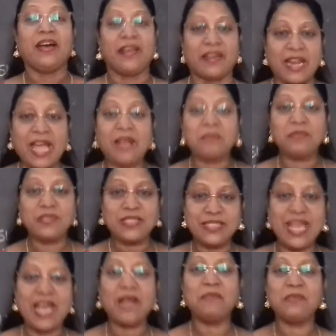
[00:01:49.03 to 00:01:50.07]
Ram
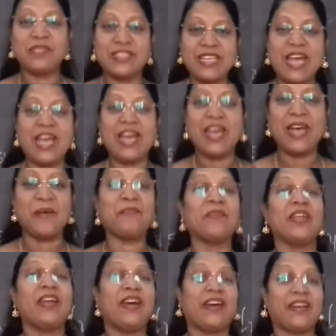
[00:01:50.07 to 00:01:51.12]
Sam Sam,
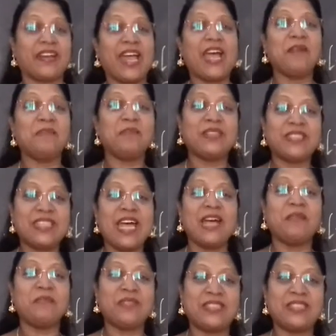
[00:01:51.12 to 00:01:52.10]
Ram Sam